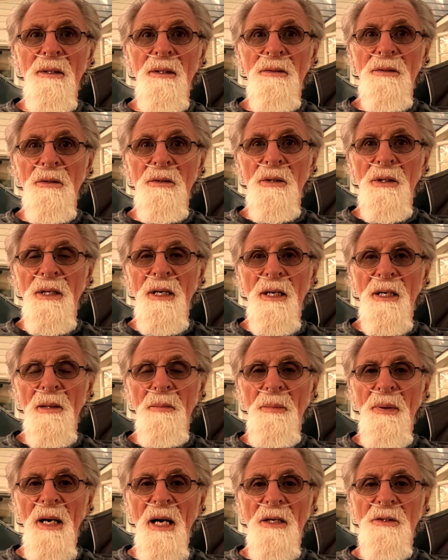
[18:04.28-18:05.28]
So he kind
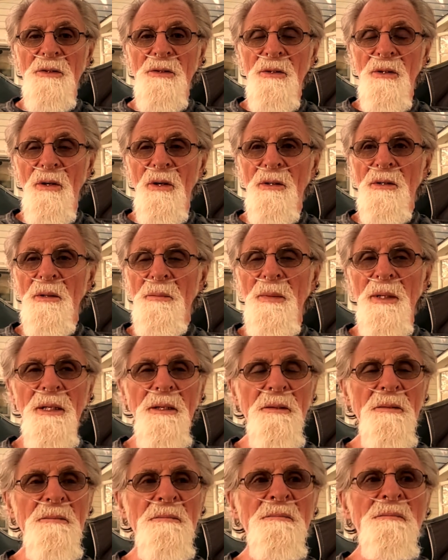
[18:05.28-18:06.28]
of passed it on to me.
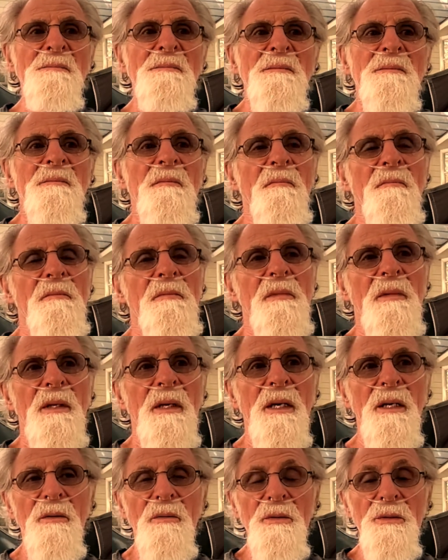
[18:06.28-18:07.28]

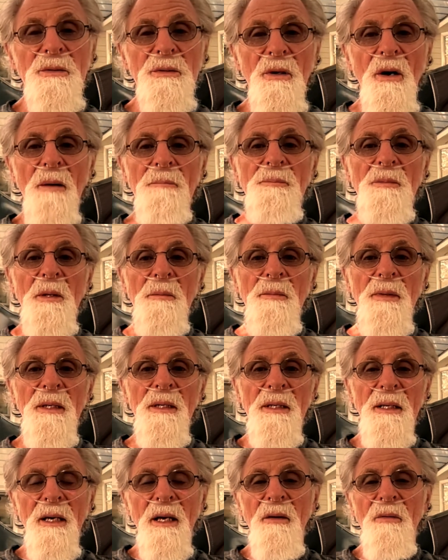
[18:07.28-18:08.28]
And it was up to me
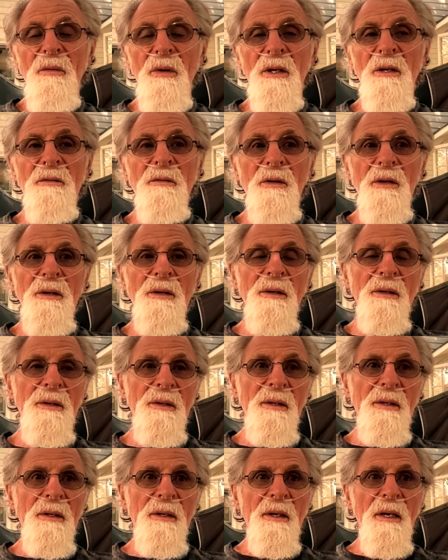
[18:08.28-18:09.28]
to get rid of it,
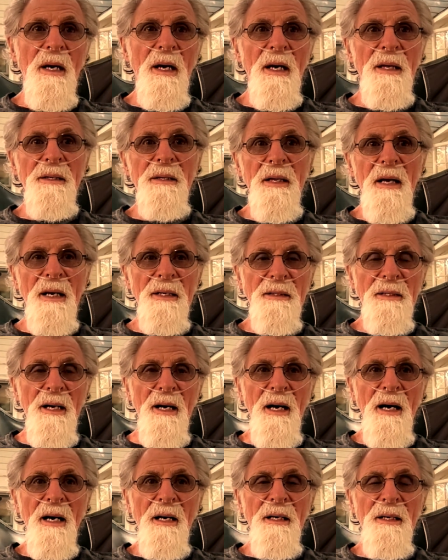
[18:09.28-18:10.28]
end that
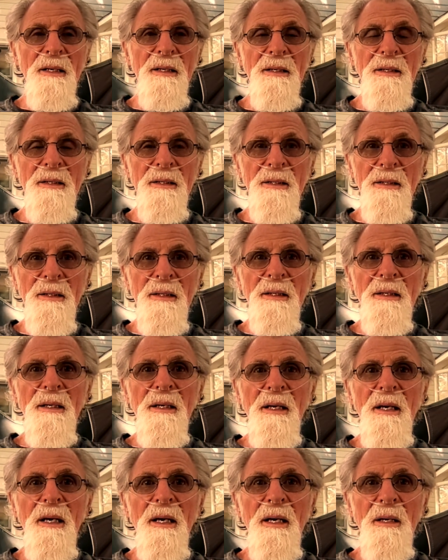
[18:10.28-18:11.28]
guy,
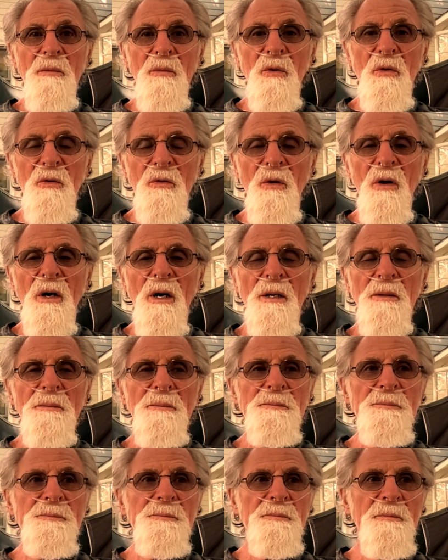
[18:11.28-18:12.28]
and move on.
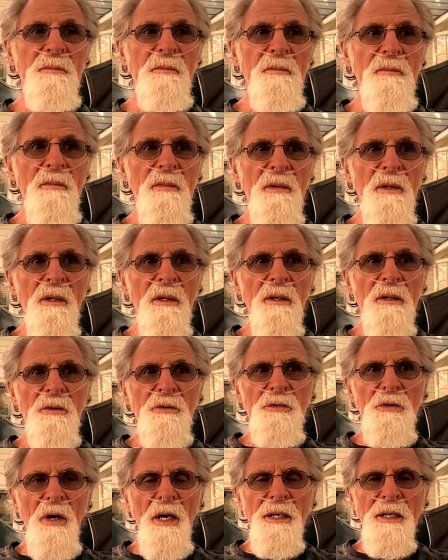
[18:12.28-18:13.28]

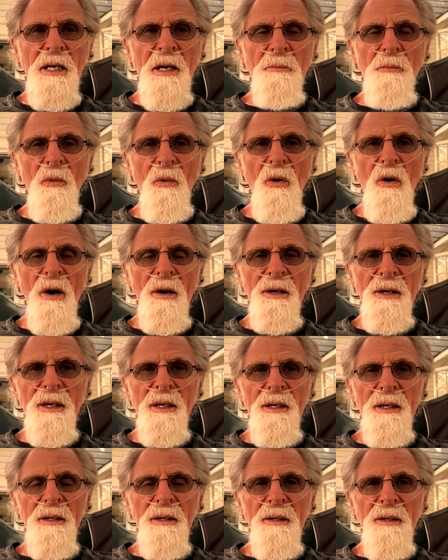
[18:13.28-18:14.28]
So I kept
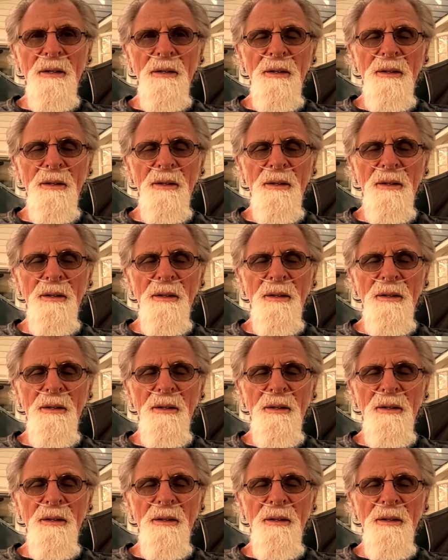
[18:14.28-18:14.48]
walking, and